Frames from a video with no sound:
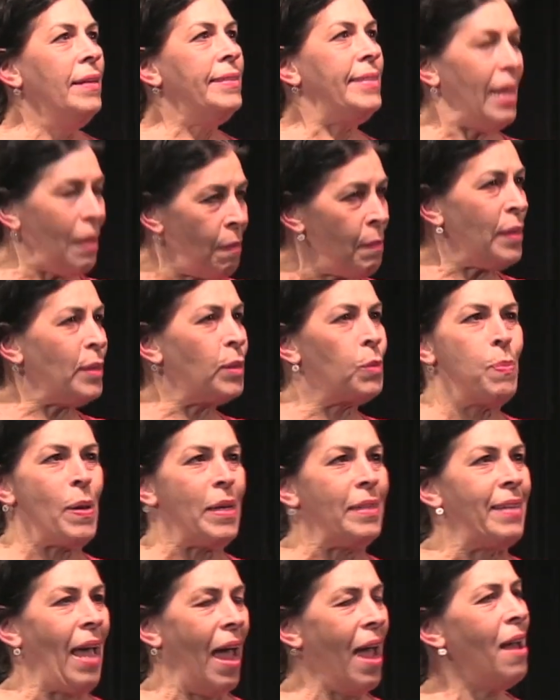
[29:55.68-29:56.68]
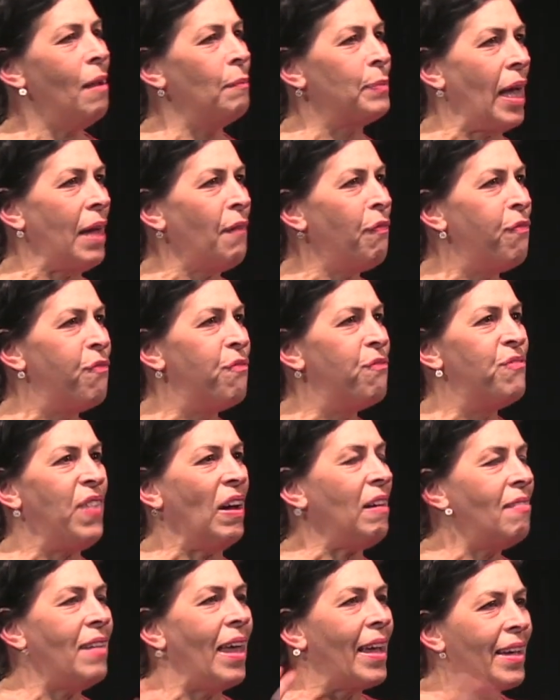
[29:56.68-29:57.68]
Demons be damned. I
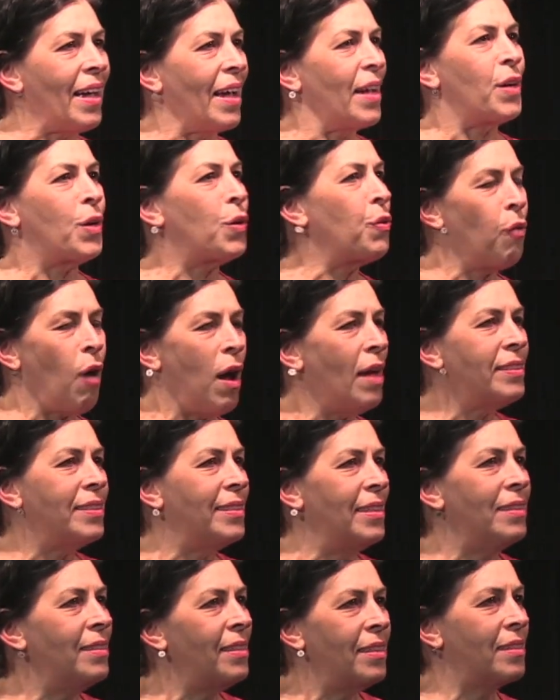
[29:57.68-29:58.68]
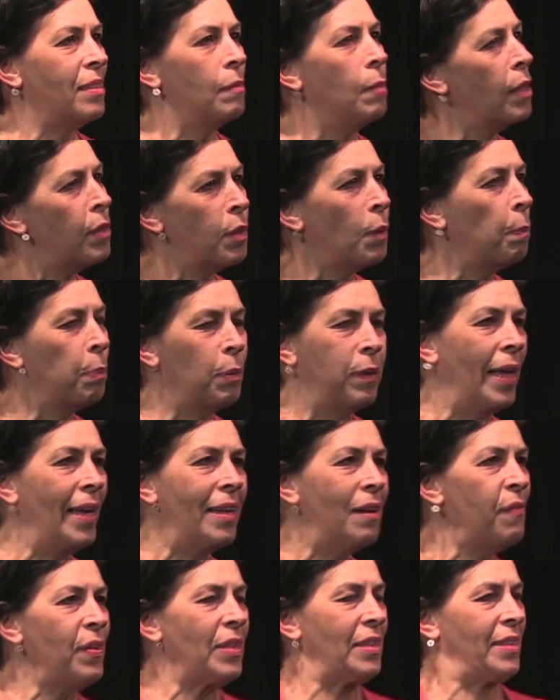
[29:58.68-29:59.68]
felt like I crossed into some other plane of